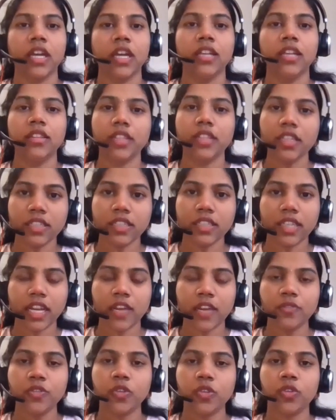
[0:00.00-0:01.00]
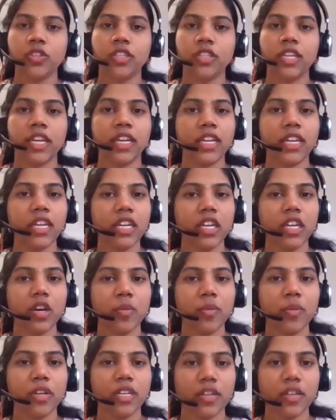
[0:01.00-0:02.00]
This graph shows the Indian
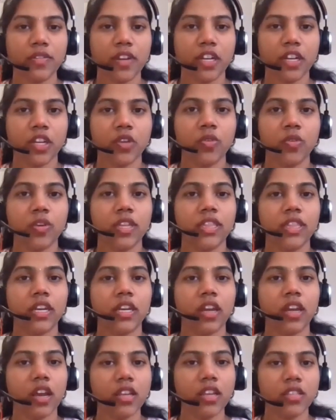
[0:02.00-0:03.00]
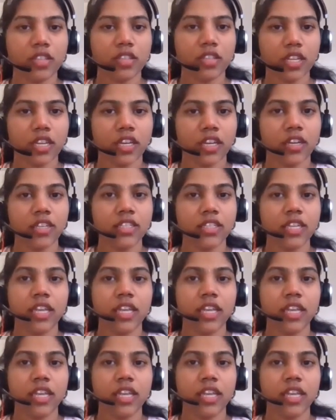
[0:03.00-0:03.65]
government revenue in the last 3 years